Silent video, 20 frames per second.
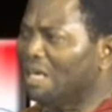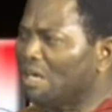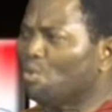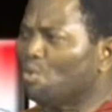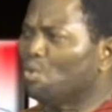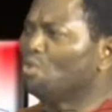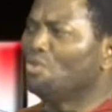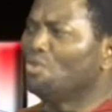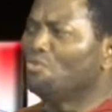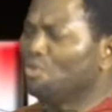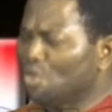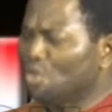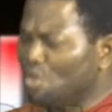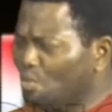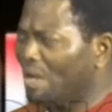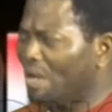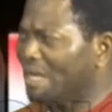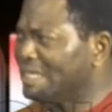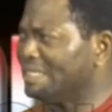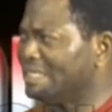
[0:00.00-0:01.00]
couldn't even
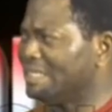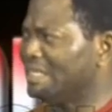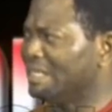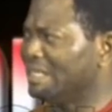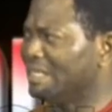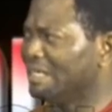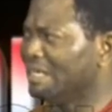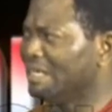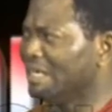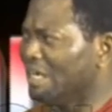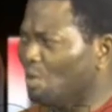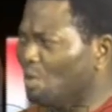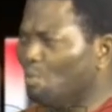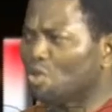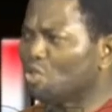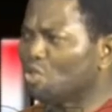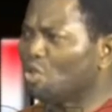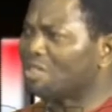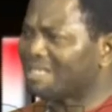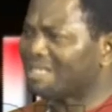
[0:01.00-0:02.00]
do anything. He
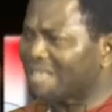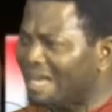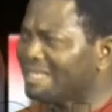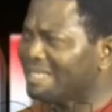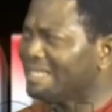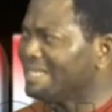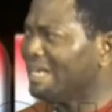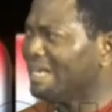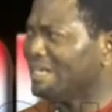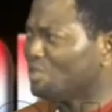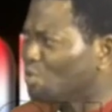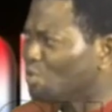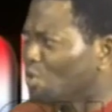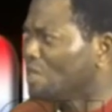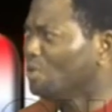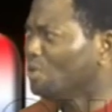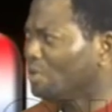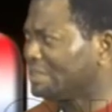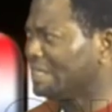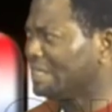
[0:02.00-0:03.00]
was just standing there
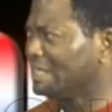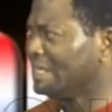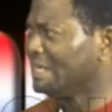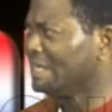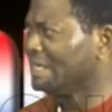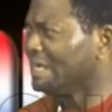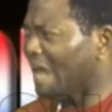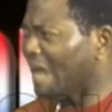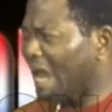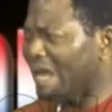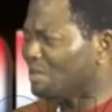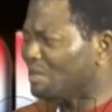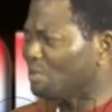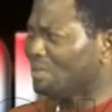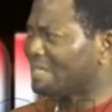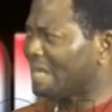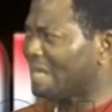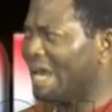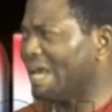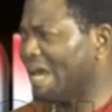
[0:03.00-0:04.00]
doing nothing. And I
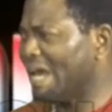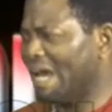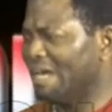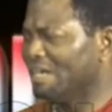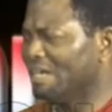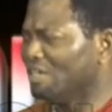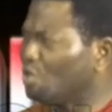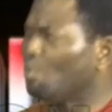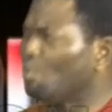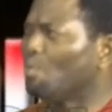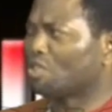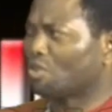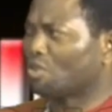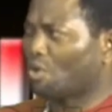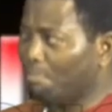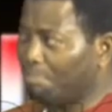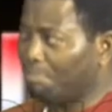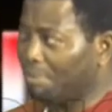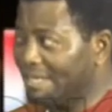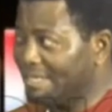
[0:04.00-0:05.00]
don't tire. She was
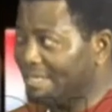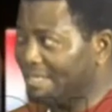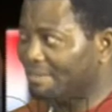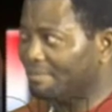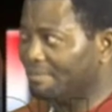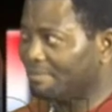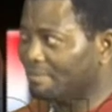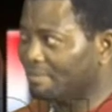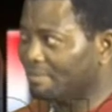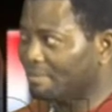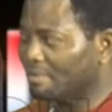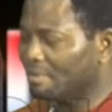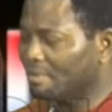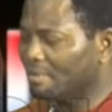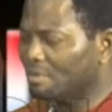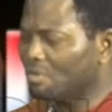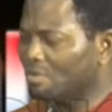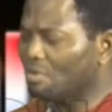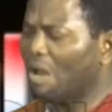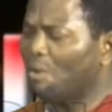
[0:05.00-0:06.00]
complaining.
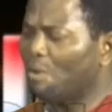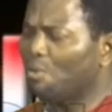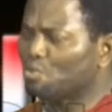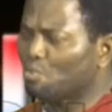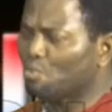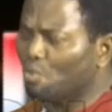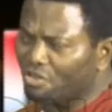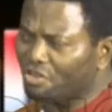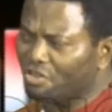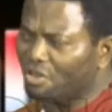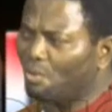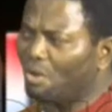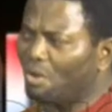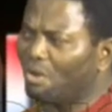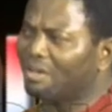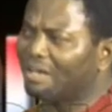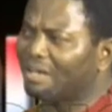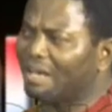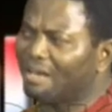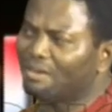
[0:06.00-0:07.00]
So I was wondering,
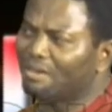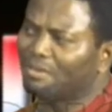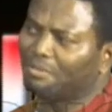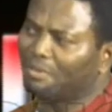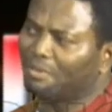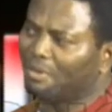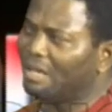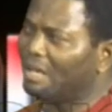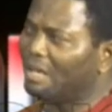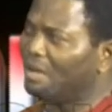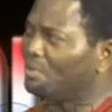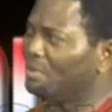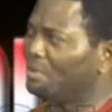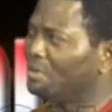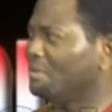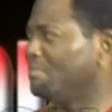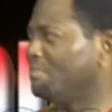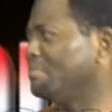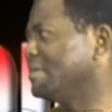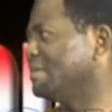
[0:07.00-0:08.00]
what kind of lawyer will
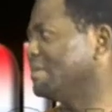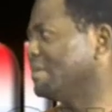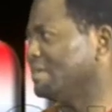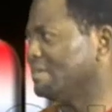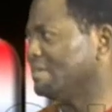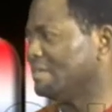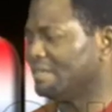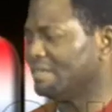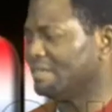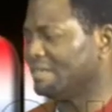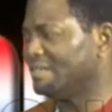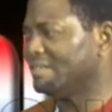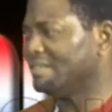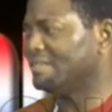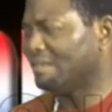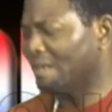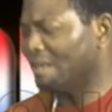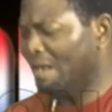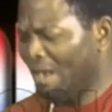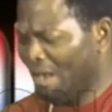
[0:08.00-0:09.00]
not be diligent in
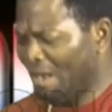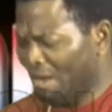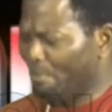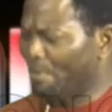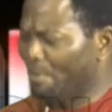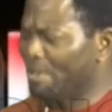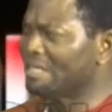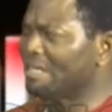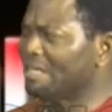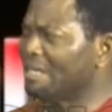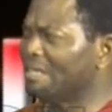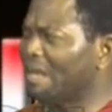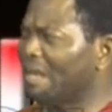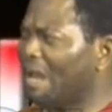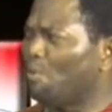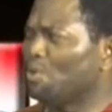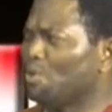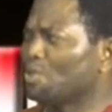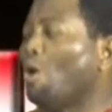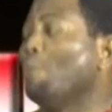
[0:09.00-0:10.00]
this? The way this lady,
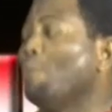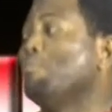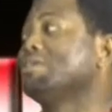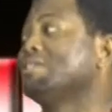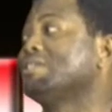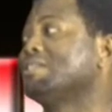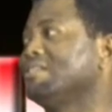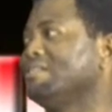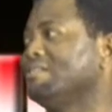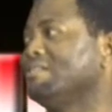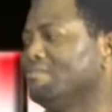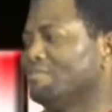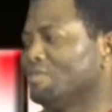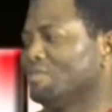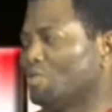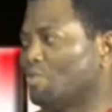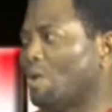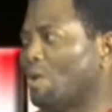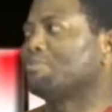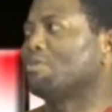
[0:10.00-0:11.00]
I was almost
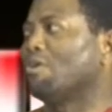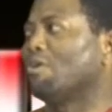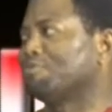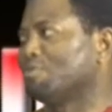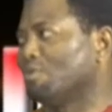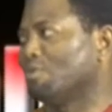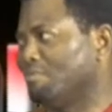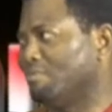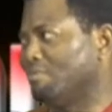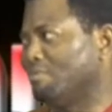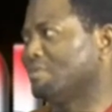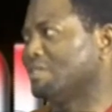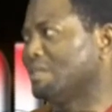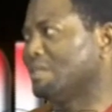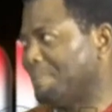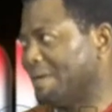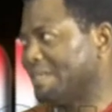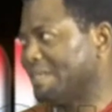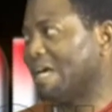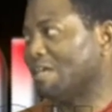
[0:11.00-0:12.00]
swept off to
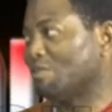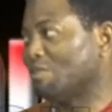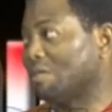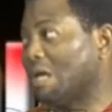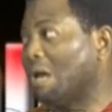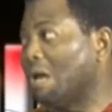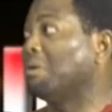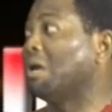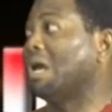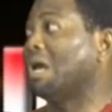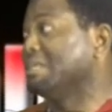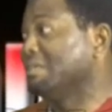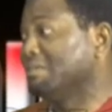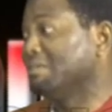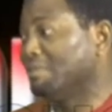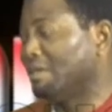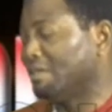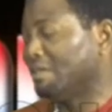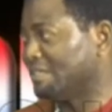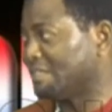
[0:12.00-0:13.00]
sympathize with her, but I
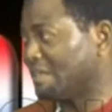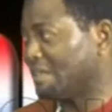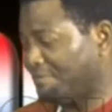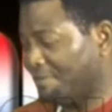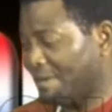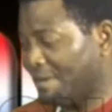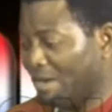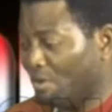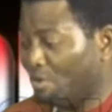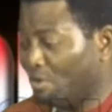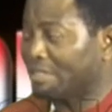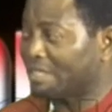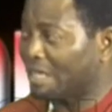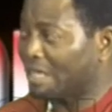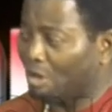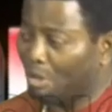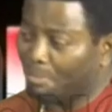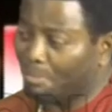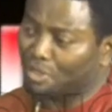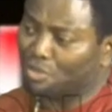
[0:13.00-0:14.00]
didn't interfere or
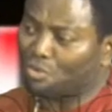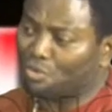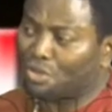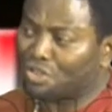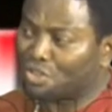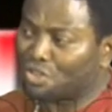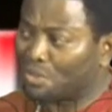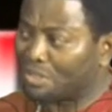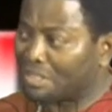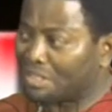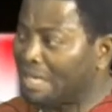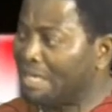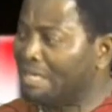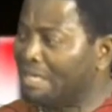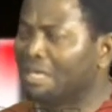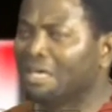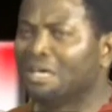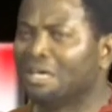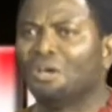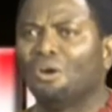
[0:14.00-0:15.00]
interlope into what she was
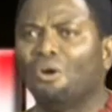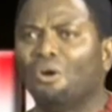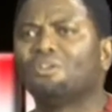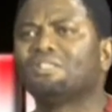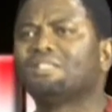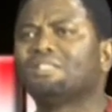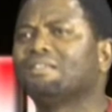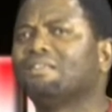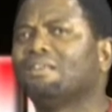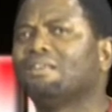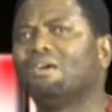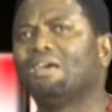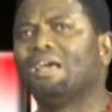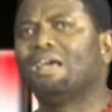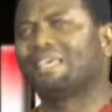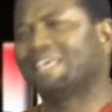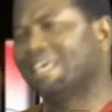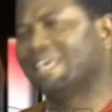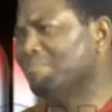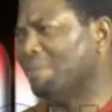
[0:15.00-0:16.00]
saying until the
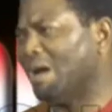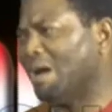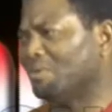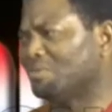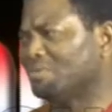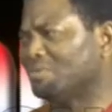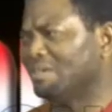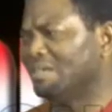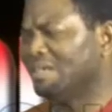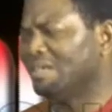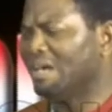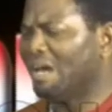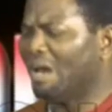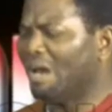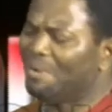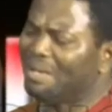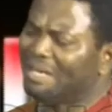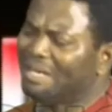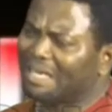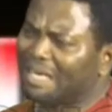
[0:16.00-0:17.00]
lawyer came out.
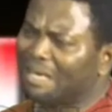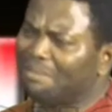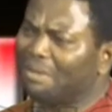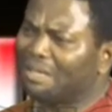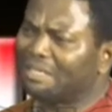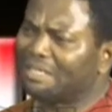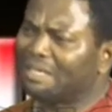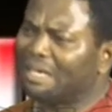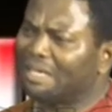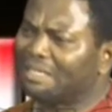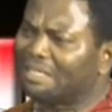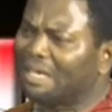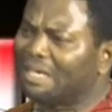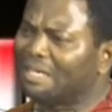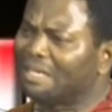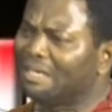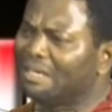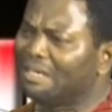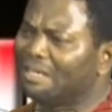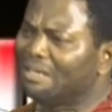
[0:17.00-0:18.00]
And when he came out, and I
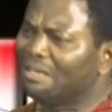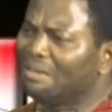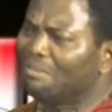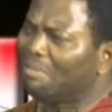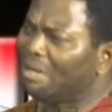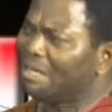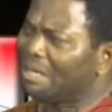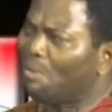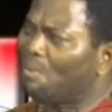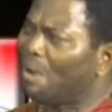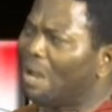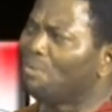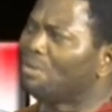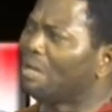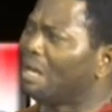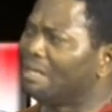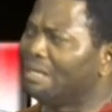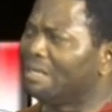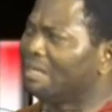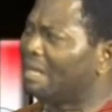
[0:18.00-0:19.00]
said, Madam, why
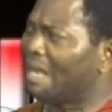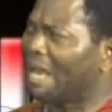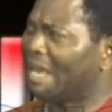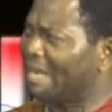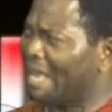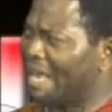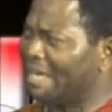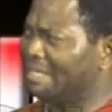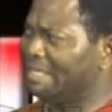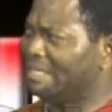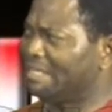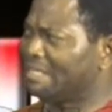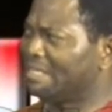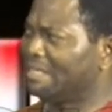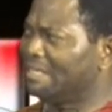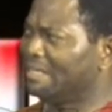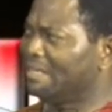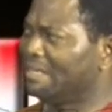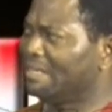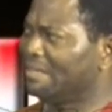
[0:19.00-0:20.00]
not they lie like
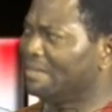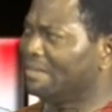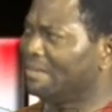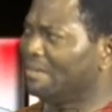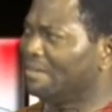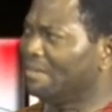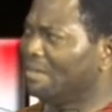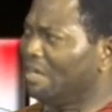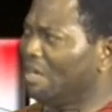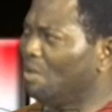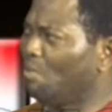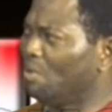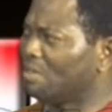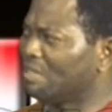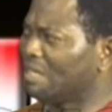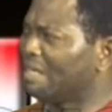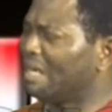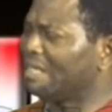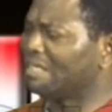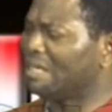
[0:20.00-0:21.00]
this? He
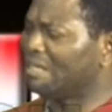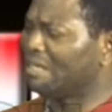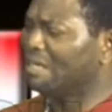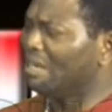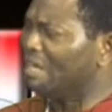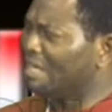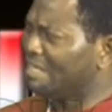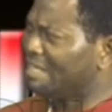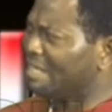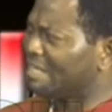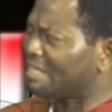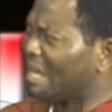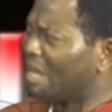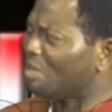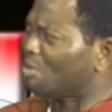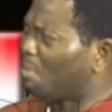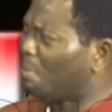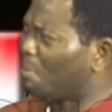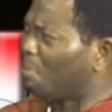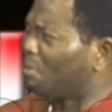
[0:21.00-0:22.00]
was, and I said, is this how
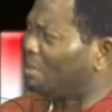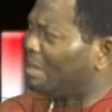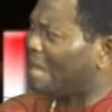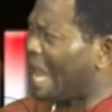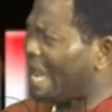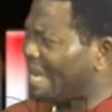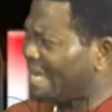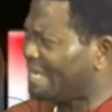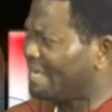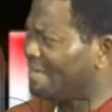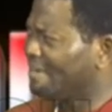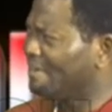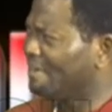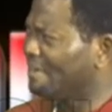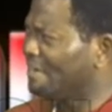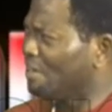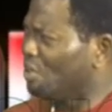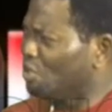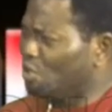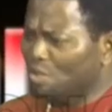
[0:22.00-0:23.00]
you people lie?
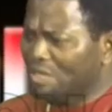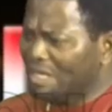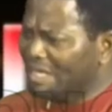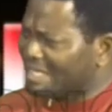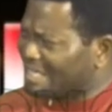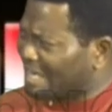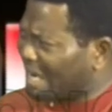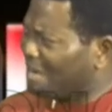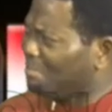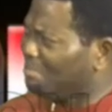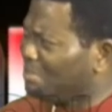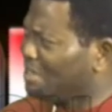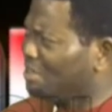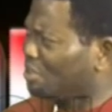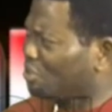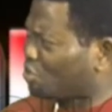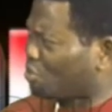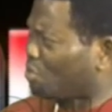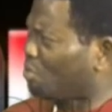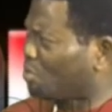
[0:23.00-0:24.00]
You didn't tell me
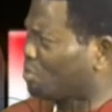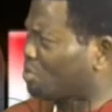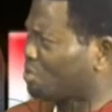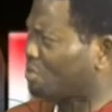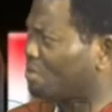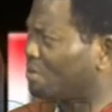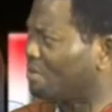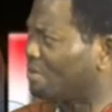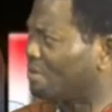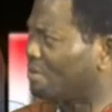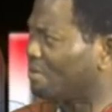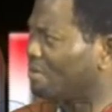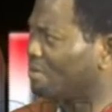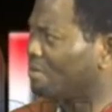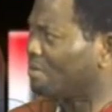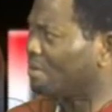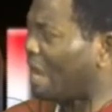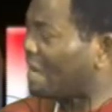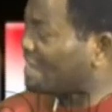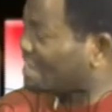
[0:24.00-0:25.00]
the truth. And she